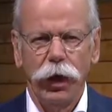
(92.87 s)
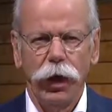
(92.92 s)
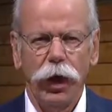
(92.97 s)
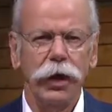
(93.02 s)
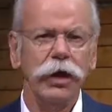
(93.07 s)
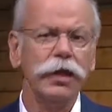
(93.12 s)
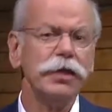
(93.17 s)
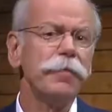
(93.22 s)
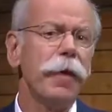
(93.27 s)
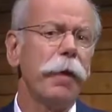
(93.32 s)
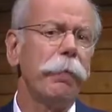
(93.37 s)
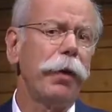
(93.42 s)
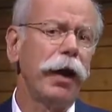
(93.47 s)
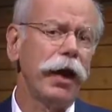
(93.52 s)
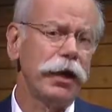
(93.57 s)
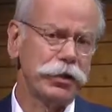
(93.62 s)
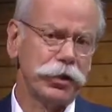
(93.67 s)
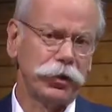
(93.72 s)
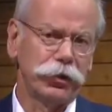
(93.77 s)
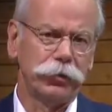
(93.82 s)
And it's my
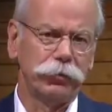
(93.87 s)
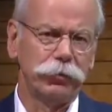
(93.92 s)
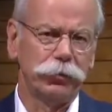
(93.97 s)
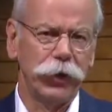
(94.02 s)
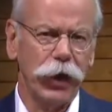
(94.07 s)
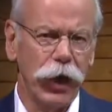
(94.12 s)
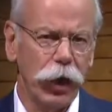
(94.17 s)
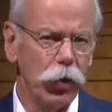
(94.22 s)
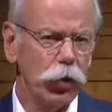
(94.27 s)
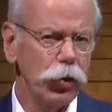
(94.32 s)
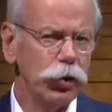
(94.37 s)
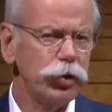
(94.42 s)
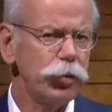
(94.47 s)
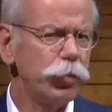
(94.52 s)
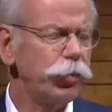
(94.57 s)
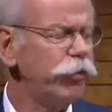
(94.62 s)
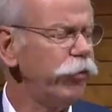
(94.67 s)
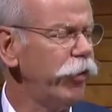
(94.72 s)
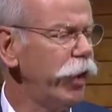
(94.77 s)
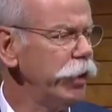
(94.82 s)
pleasure now to
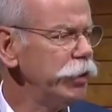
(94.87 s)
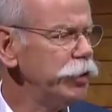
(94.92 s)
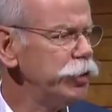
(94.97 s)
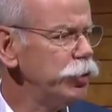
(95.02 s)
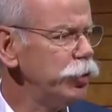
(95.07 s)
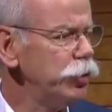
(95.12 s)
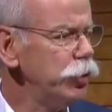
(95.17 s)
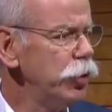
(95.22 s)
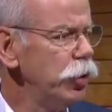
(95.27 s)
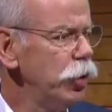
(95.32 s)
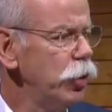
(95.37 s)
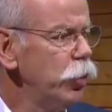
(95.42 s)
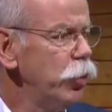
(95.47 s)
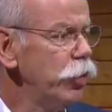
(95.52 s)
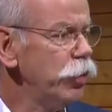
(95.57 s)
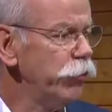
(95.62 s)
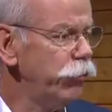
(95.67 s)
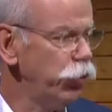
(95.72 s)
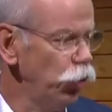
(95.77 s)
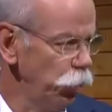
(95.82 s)
provide you
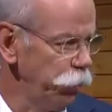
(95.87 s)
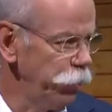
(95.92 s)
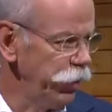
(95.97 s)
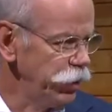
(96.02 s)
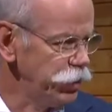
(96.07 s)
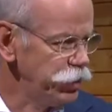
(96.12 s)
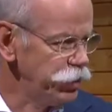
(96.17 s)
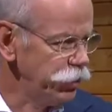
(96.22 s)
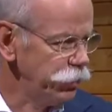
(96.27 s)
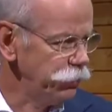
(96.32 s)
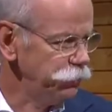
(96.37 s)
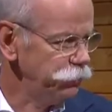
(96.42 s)
with a full picture.